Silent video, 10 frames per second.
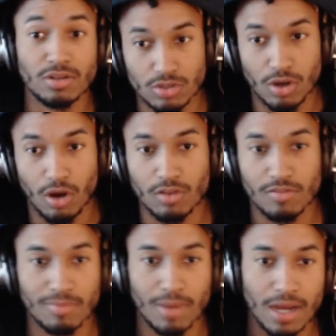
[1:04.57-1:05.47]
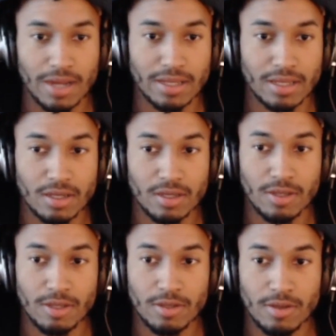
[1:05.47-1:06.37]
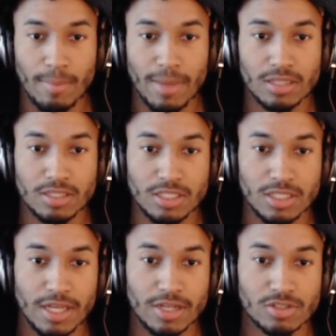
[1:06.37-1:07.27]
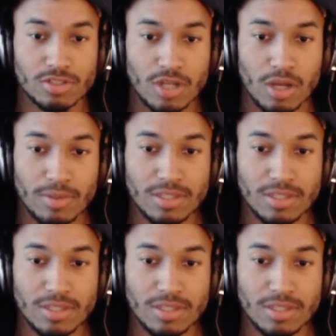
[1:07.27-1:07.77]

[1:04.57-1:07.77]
all of my melody layers. So now I'm going to